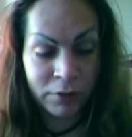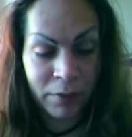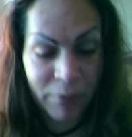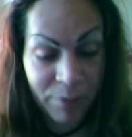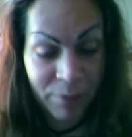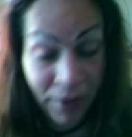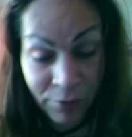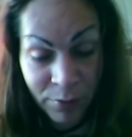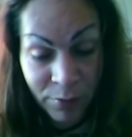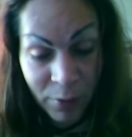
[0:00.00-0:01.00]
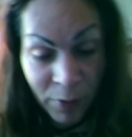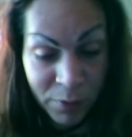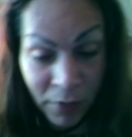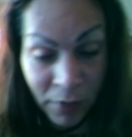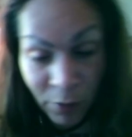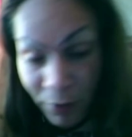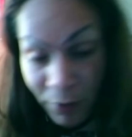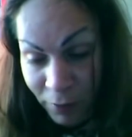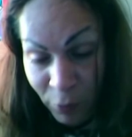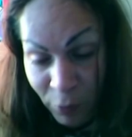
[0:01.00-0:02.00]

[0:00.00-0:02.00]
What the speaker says: get me banned from that website when the